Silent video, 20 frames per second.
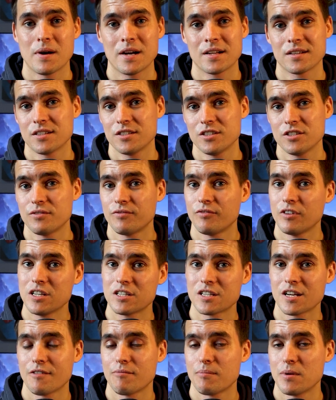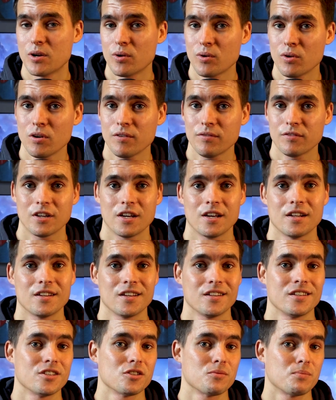mind that these feats have been nerfed and
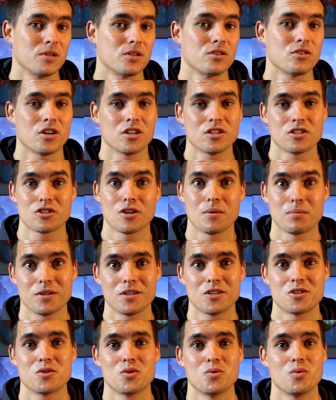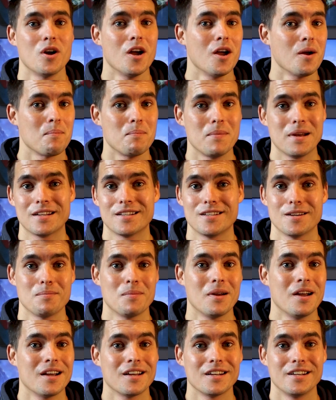that there's been done something to make them
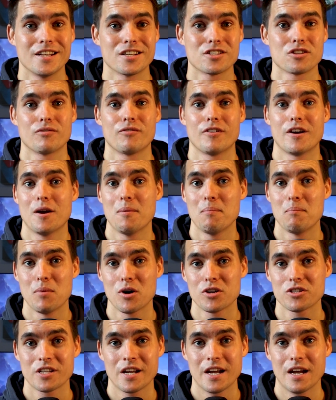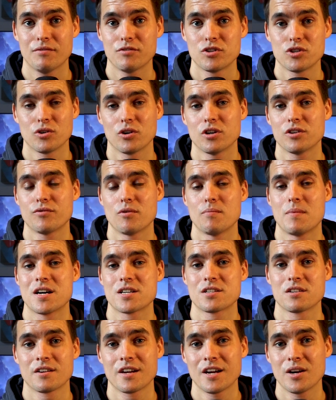less of a must-have choice for
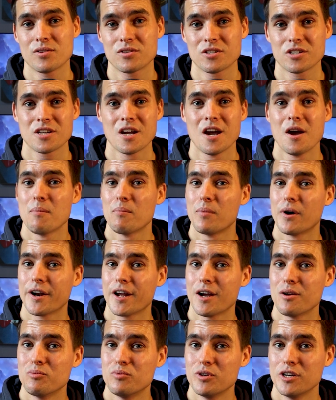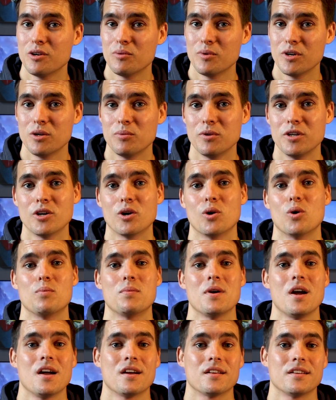martial characters, but I really hope
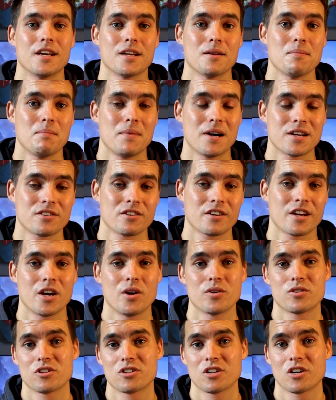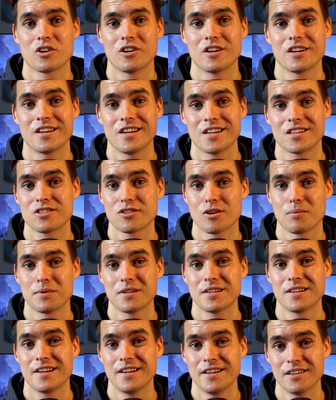that martial characters are going to get
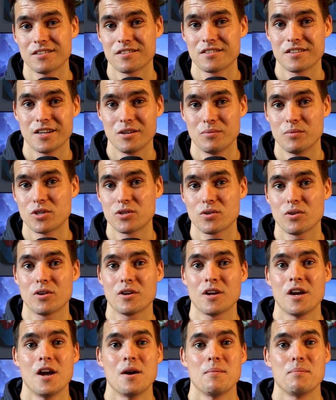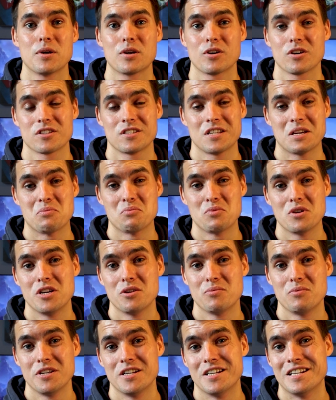something else in return, because they really
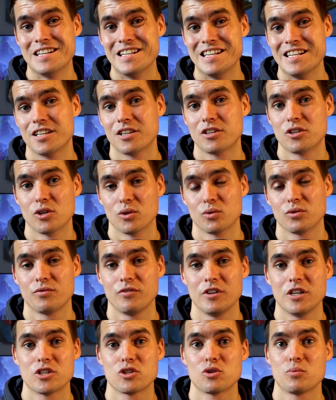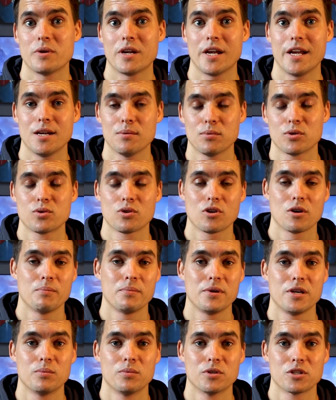needed those feats to be able to
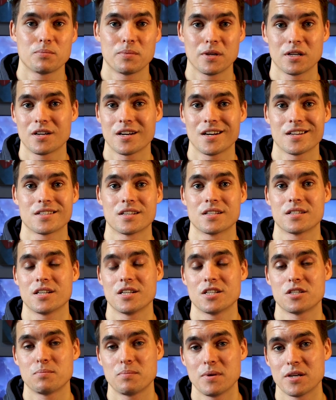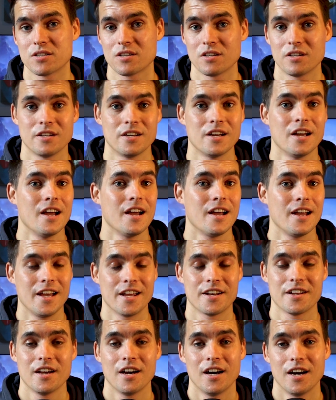compete with spellcasters, especially
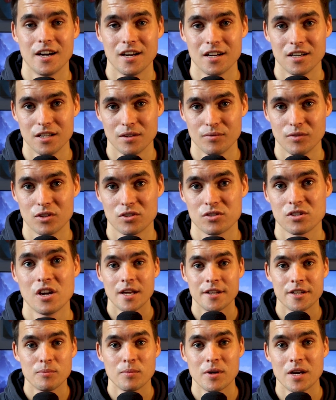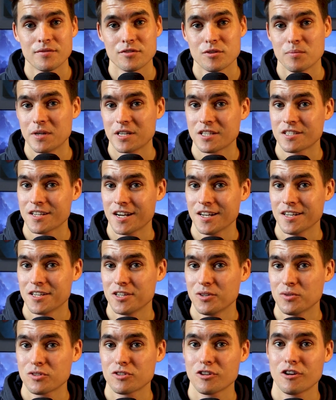at higher levels. And then we have some exciting
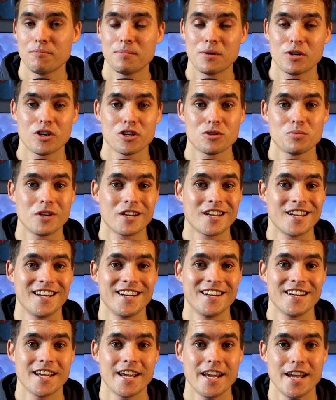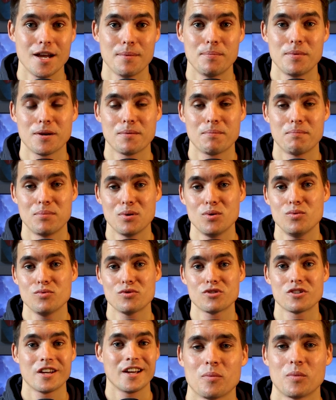new stuff because we're getting epic
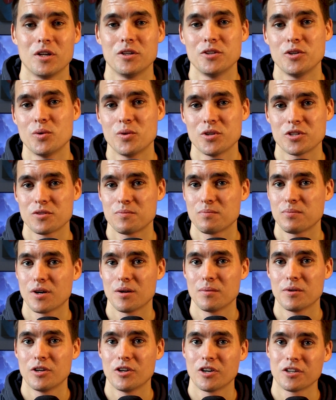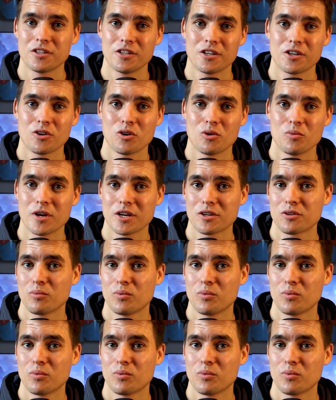boons. Well, new is probably not the correct